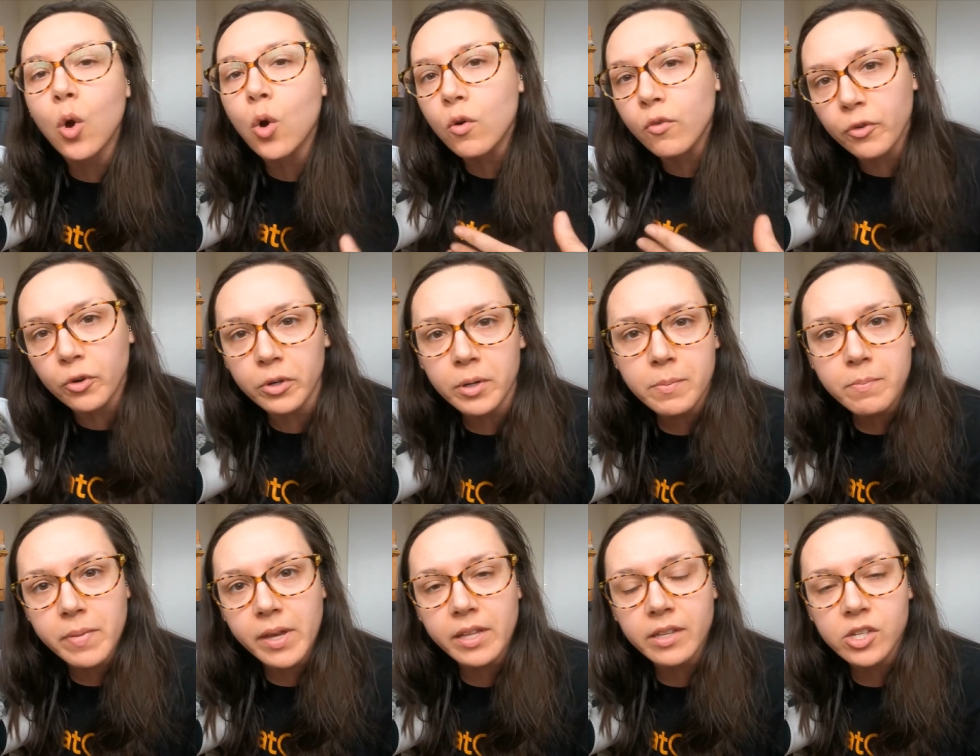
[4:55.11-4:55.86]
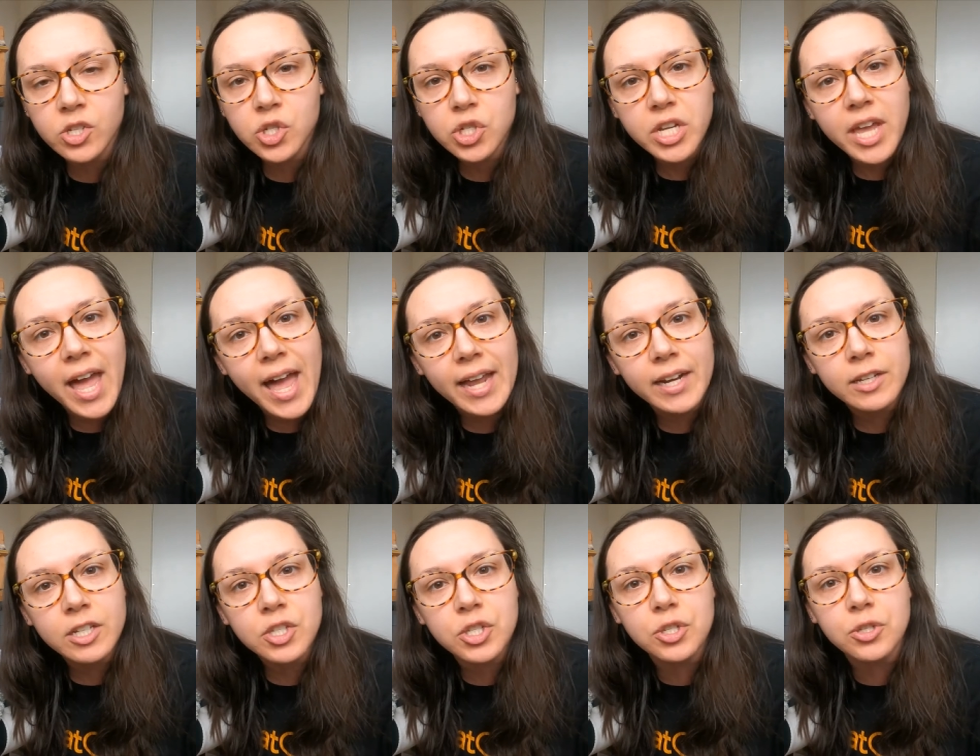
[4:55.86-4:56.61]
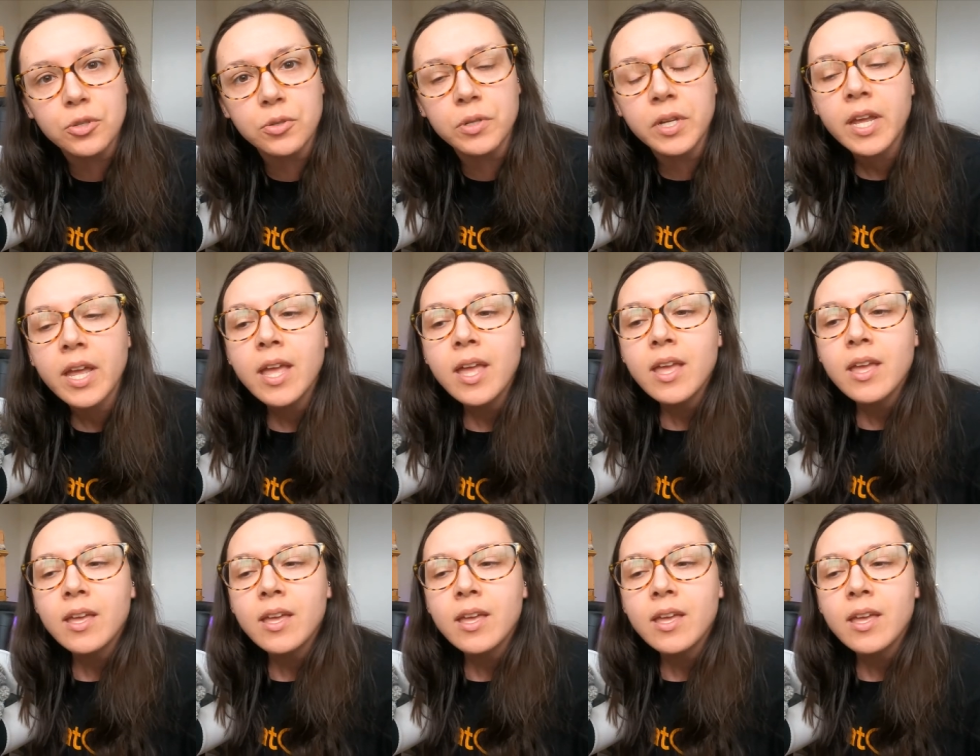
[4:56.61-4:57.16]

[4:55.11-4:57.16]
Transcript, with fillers: over-embellished attitude